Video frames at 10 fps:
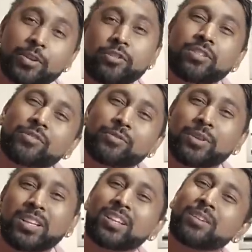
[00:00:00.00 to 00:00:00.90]
you should
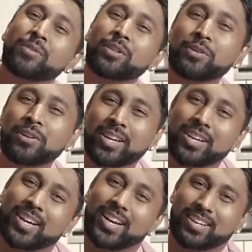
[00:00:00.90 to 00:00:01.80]
fall in love with your
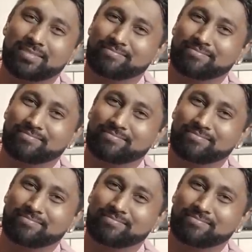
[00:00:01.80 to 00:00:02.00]
car,